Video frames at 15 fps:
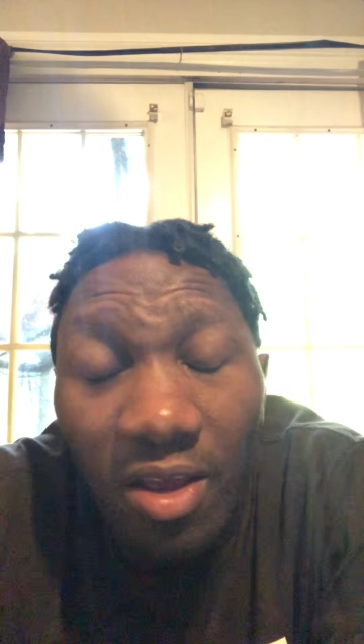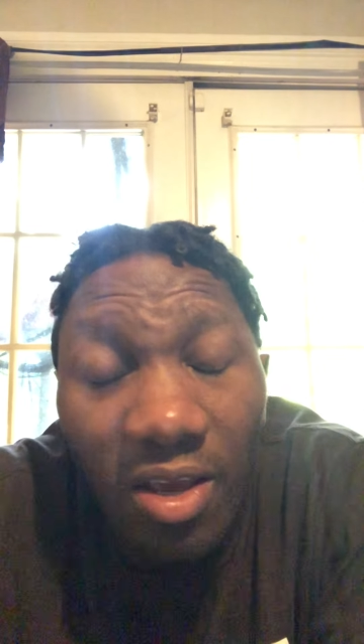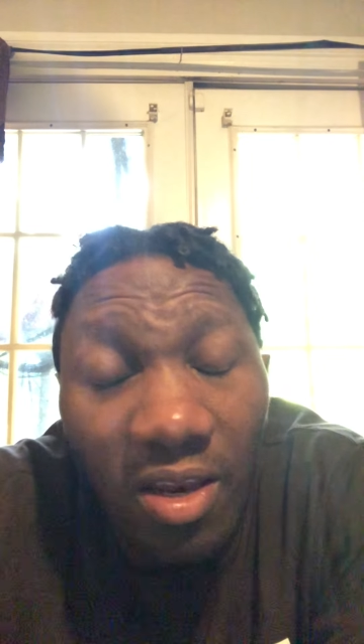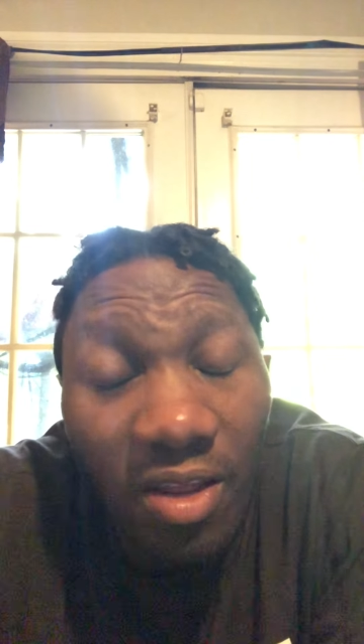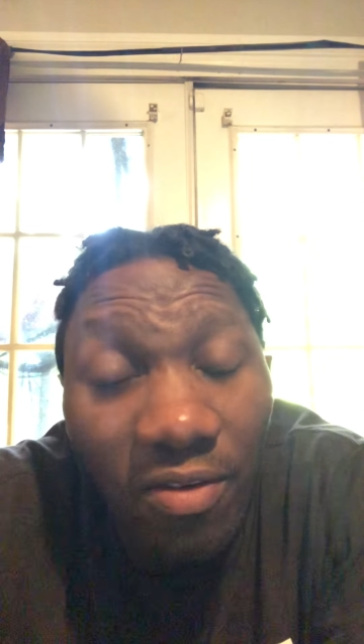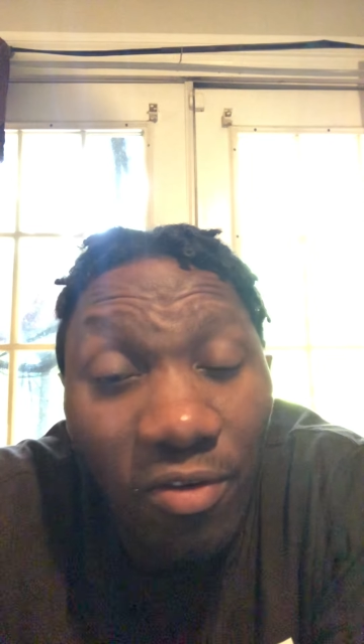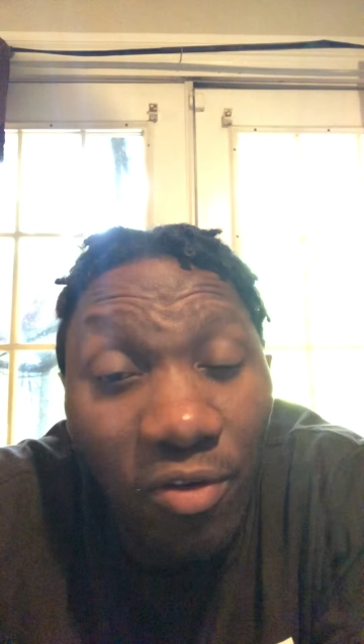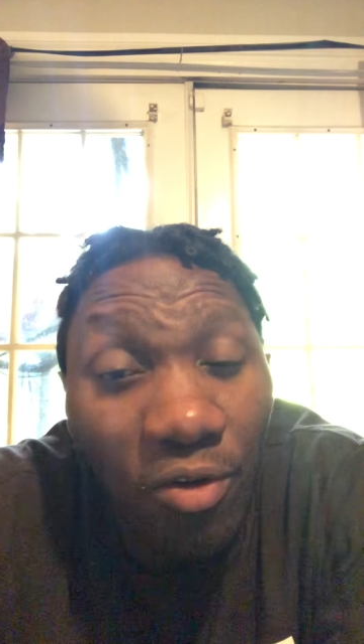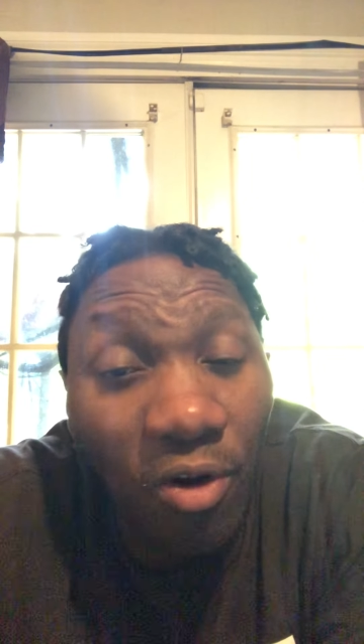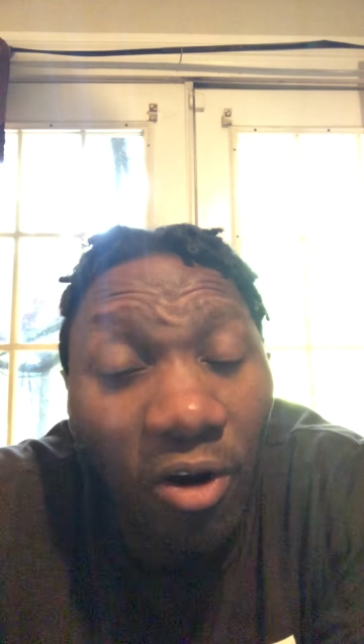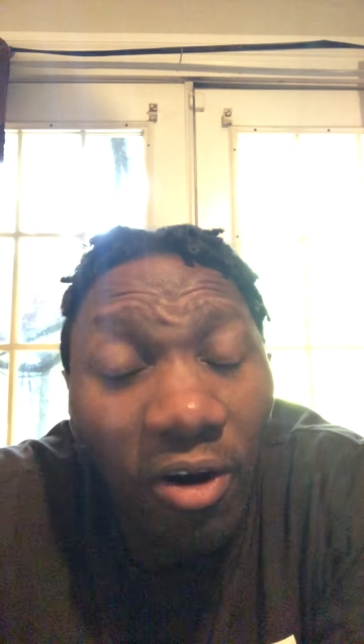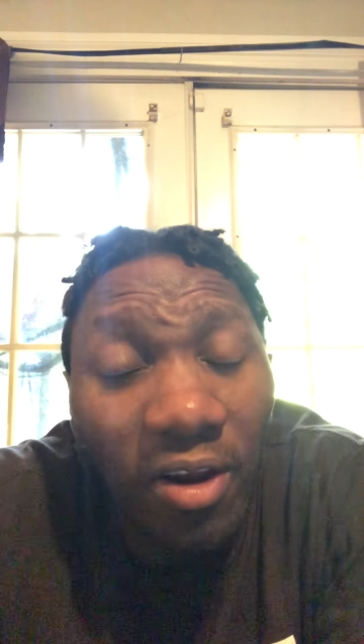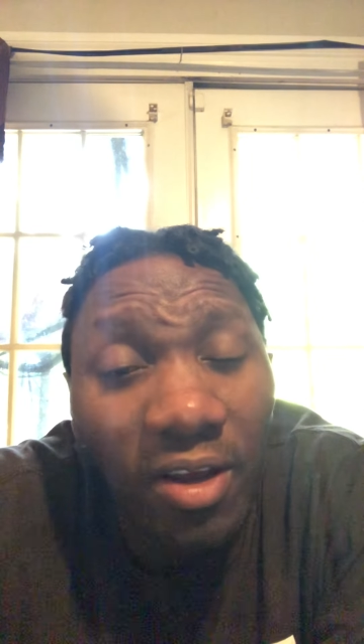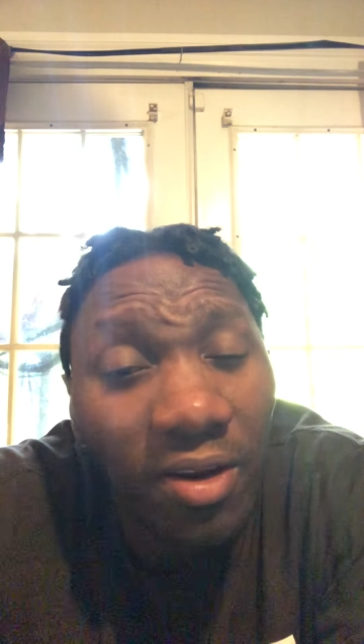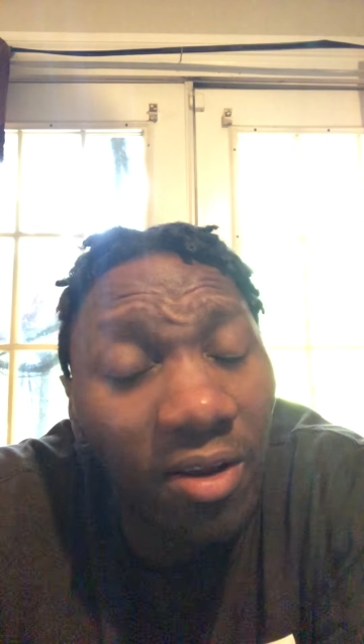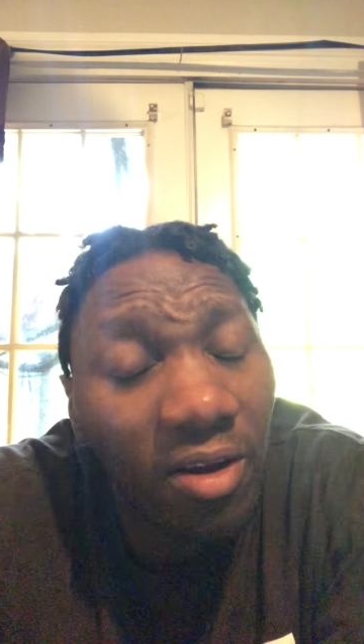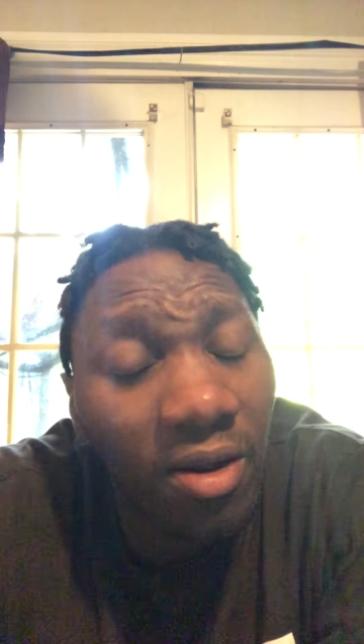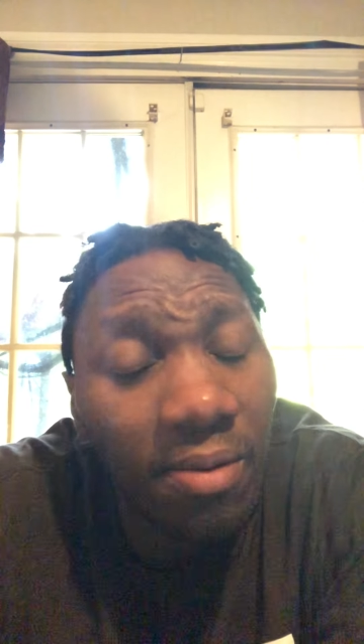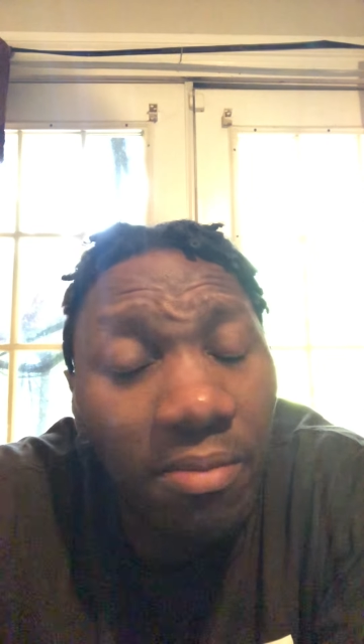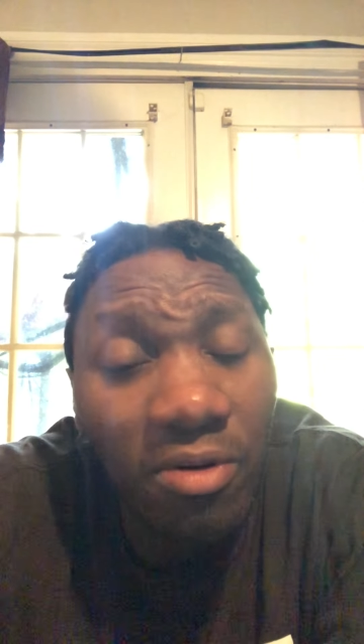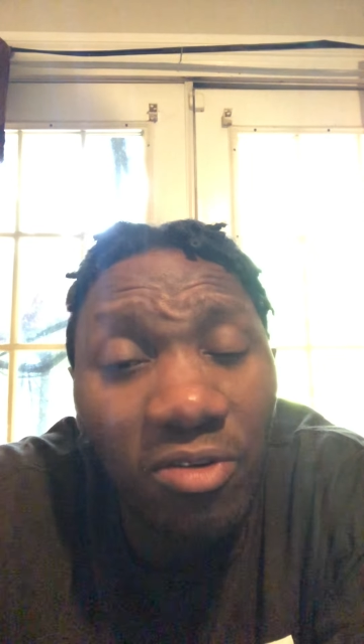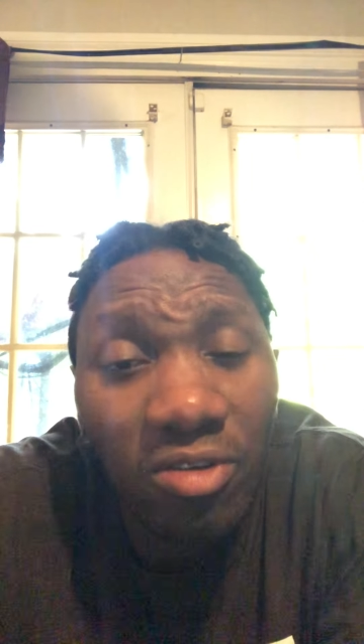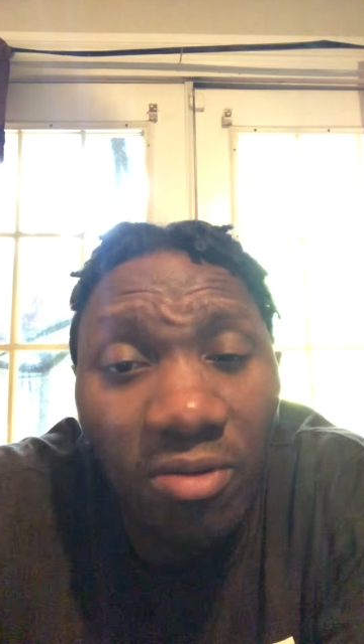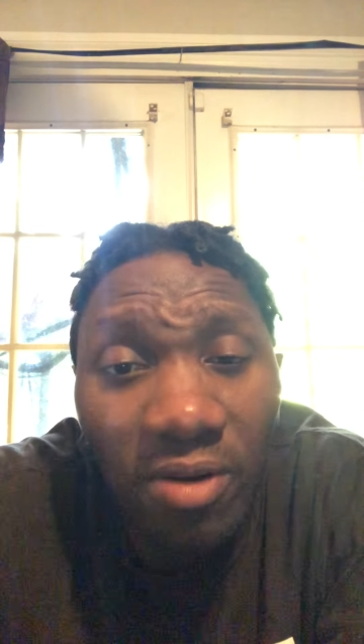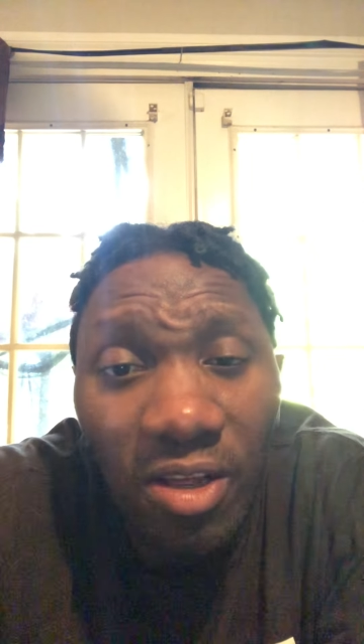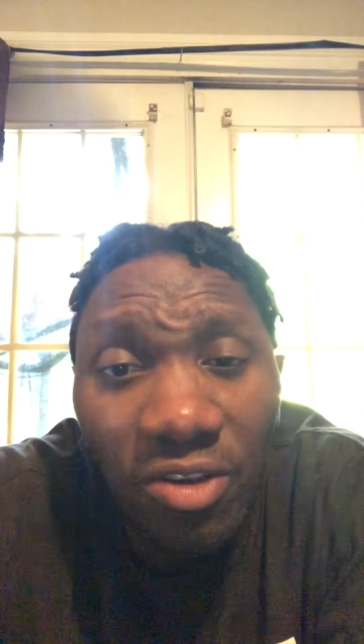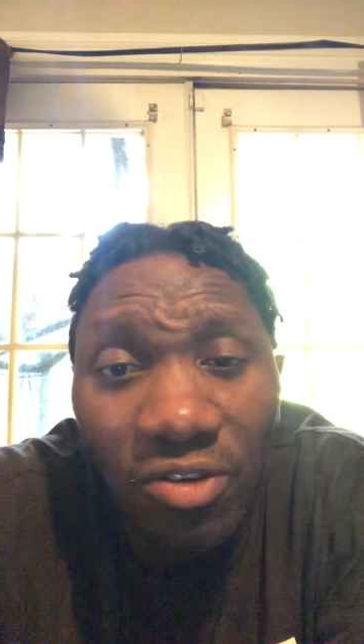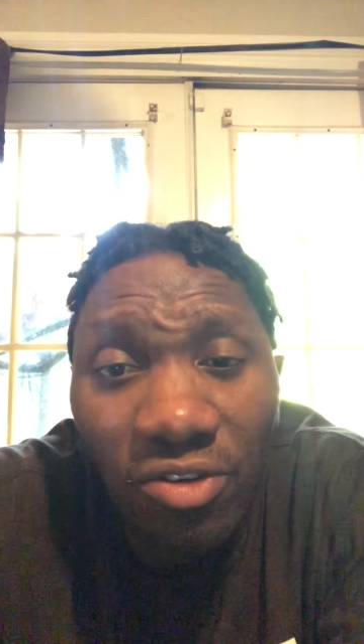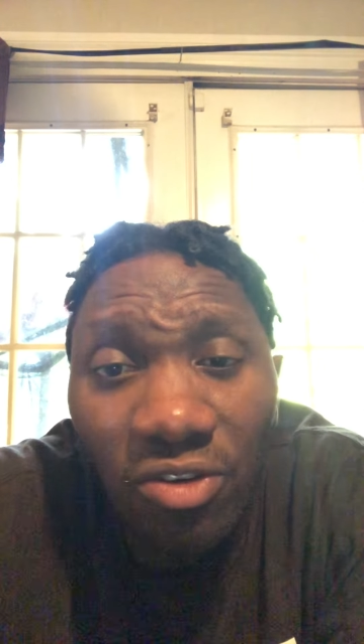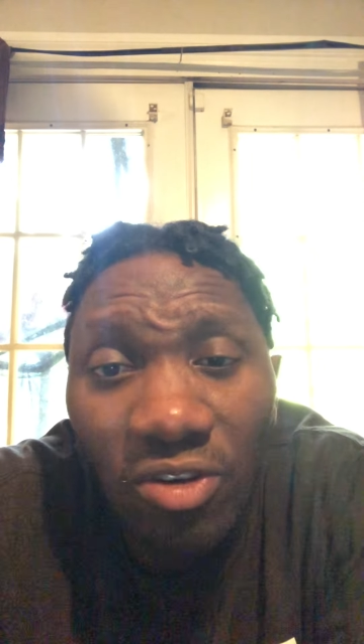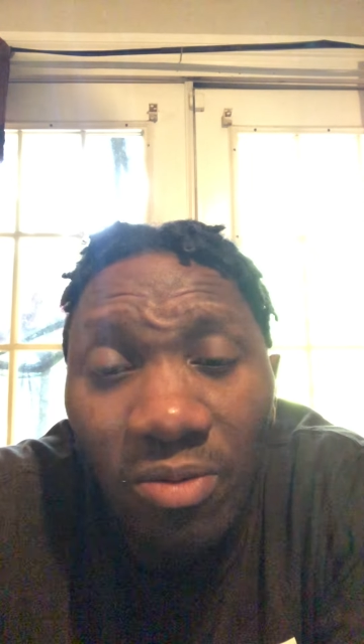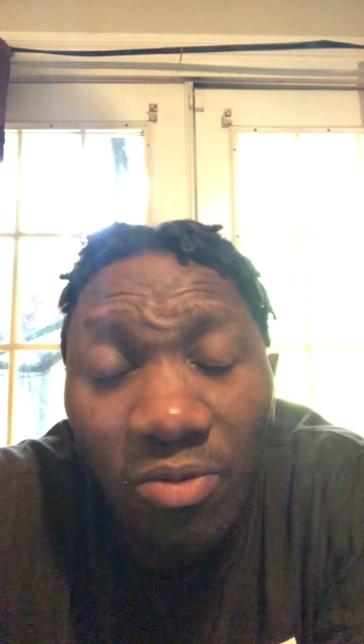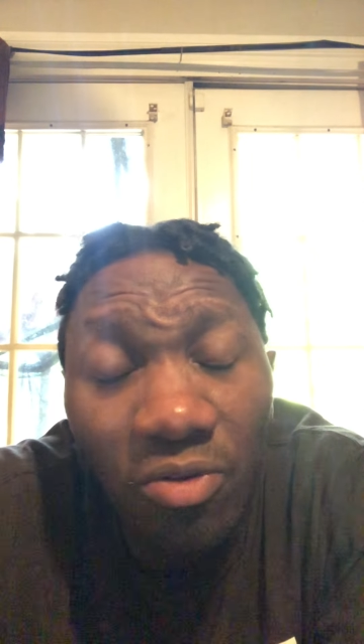And if you are in an abusive relationship,